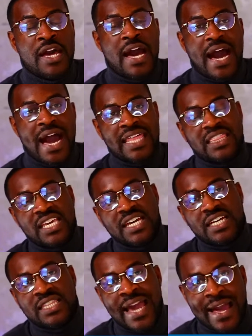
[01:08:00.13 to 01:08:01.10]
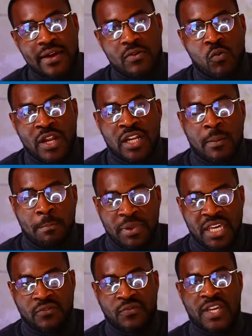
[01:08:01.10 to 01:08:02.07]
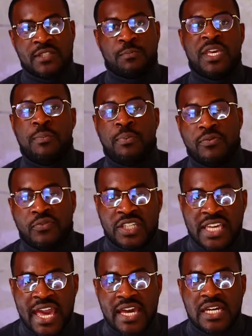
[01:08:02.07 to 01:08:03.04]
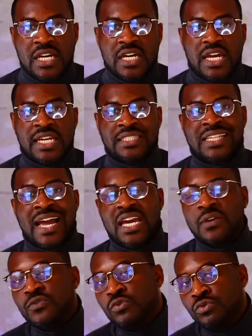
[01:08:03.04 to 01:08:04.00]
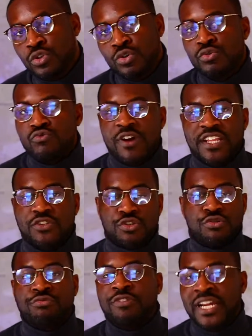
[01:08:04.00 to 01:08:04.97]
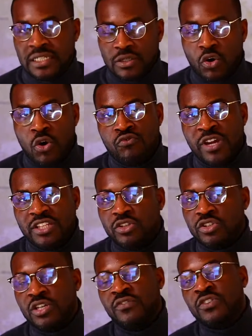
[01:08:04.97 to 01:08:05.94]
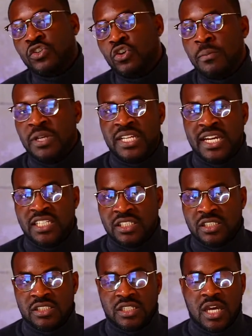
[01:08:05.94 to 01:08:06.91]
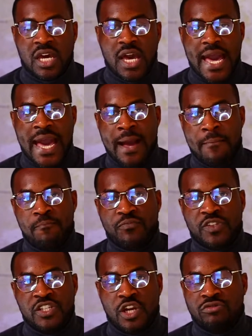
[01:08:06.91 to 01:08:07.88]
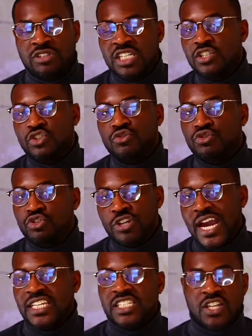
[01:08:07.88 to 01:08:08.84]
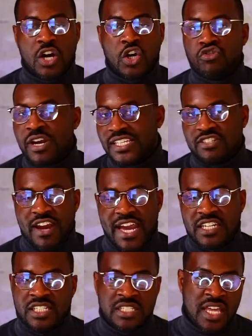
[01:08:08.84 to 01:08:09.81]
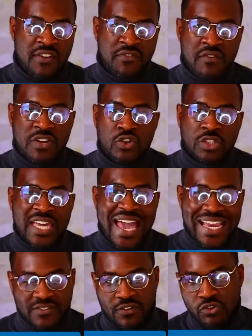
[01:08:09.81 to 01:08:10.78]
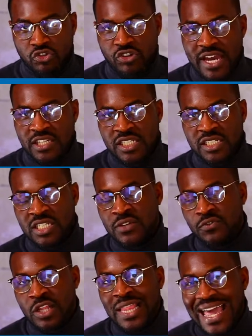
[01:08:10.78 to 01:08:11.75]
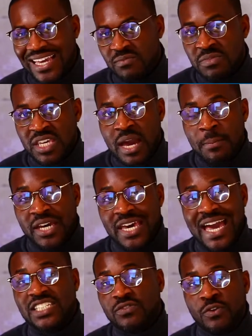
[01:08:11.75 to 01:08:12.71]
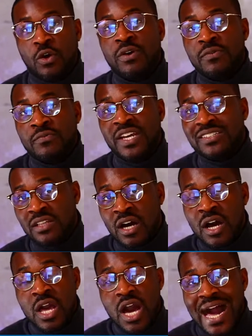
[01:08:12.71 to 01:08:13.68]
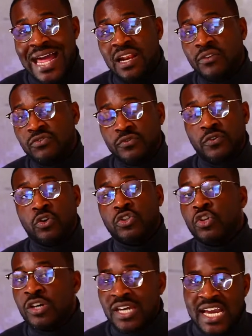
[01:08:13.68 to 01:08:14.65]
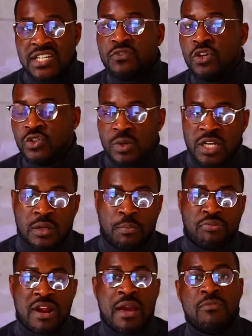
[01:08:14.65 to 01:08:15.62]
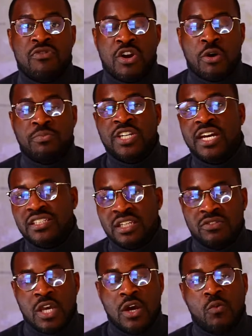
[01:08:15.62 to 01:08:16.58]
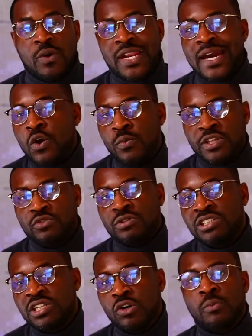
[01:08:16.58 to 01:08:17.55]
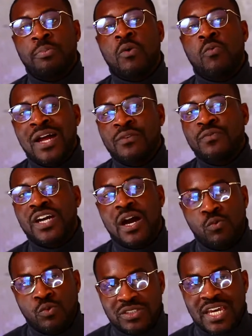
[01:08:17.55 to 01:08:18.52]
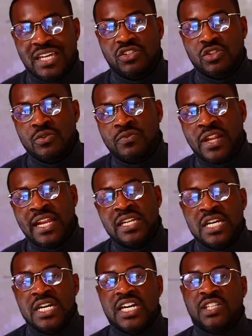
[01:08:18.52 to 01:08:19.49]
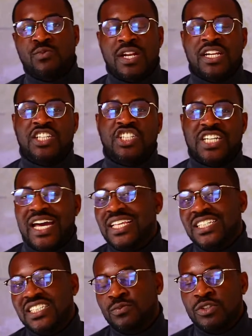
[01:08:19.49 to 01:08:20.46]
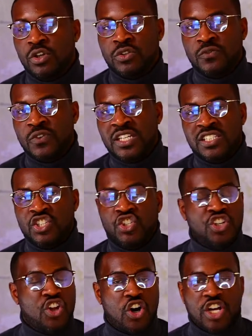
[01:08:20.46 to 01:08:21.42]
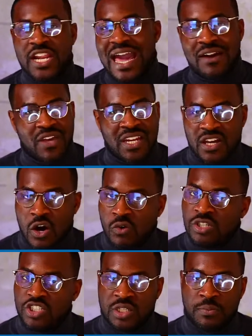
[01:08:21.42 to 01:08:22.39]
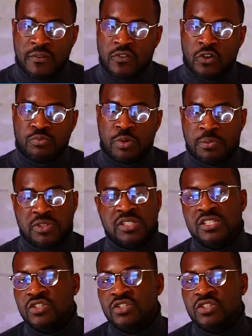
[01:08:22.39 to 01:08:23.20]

I think that one of the big things people forget is that if you do rent to rent or rent to service accommodations, These two strategies are great strategies. They're very good cash flow strategies. And if you're like me, I'm a cash flow investor. I love to focus on cash flow as one of the primary objectives when I go into a deal. But one thing I will say to you, Vlad, is one of the challenges with those things is you're not going to have any ownership of those properties,